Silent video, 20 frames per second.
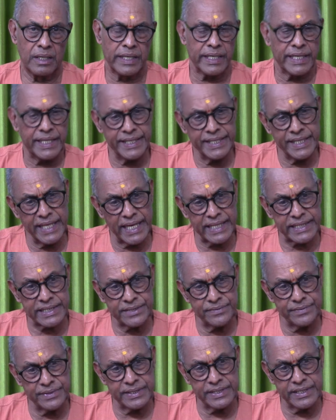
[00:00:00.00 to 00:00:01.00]
Any
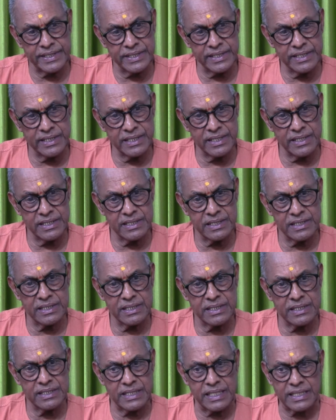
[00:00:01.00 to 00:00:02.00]
activity
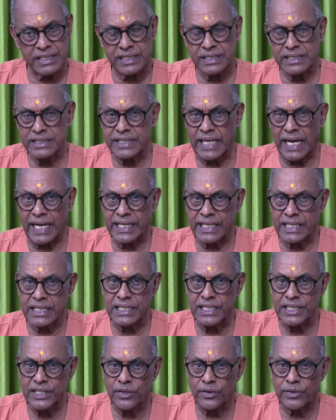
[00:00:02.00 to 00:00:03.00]
that
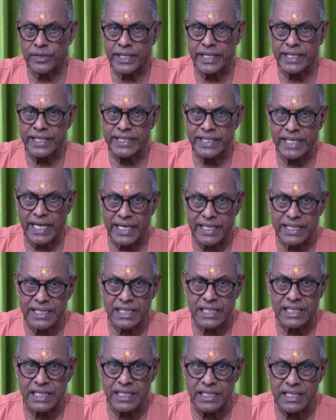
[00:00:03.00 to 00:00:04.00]
directly or
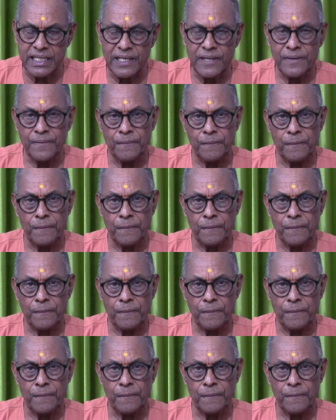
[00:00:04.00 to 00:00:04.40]
indirectly